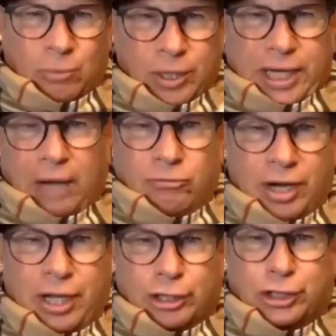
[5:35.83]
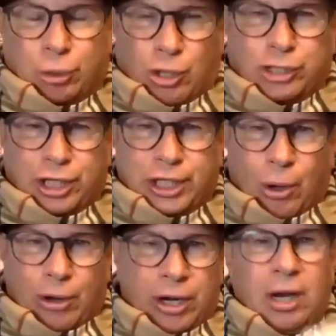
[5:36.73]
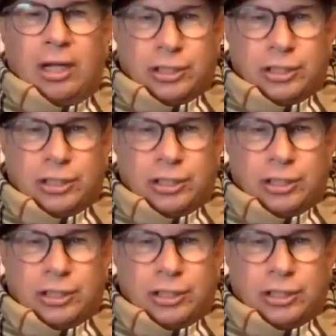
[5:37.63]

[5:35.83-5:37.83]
we get rid of the source of the odor,